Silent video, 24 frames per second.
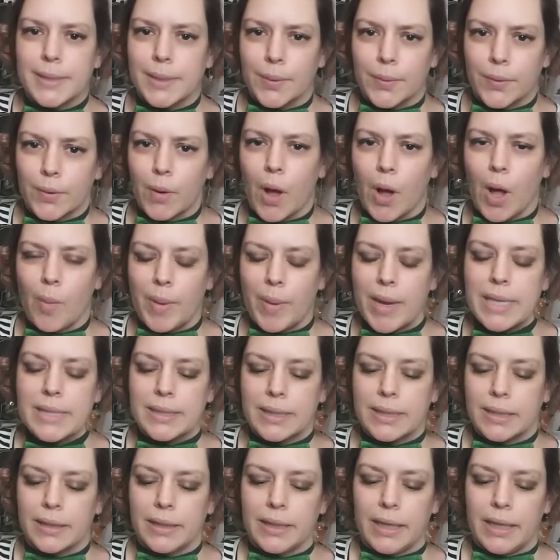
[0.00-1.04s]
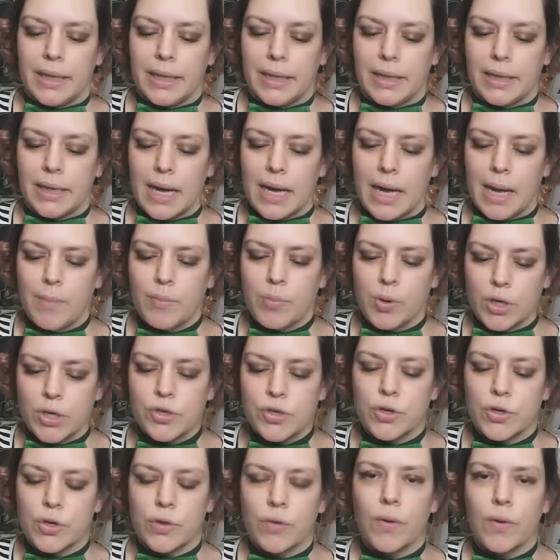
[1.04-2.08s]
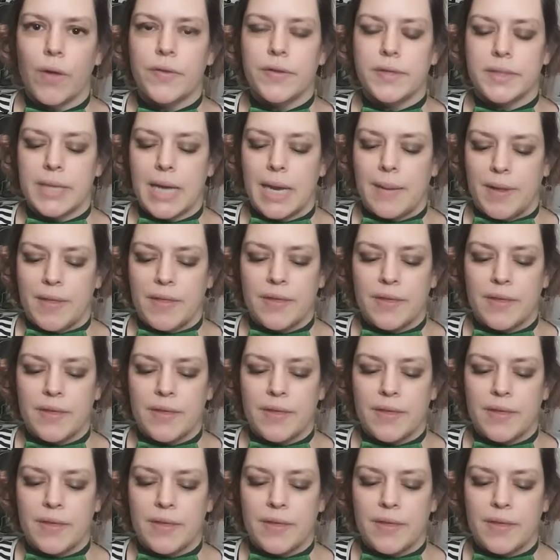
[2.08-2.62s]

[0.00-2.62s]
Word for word: So they're all basically I'm pretty sure they're all the same.